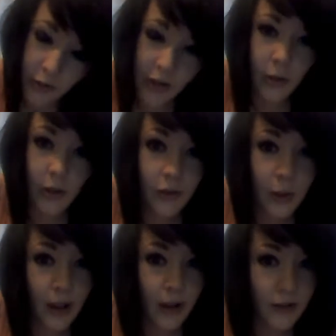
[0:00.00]
So if
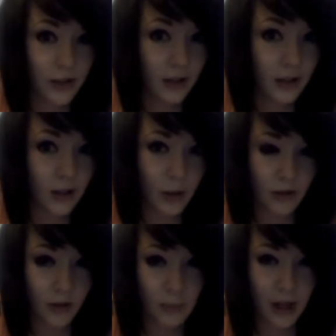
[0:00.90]
you have any
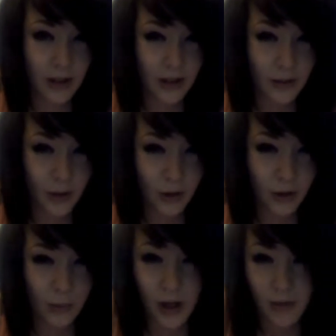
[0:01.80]
questions about it
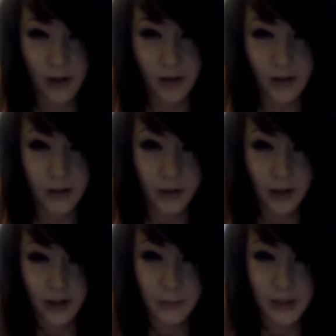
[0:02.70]
or whatever, just
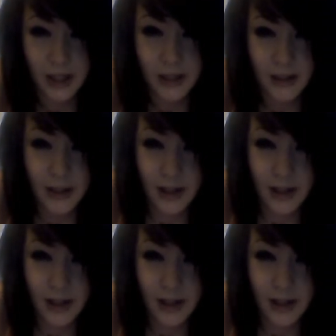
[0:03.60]
ask me,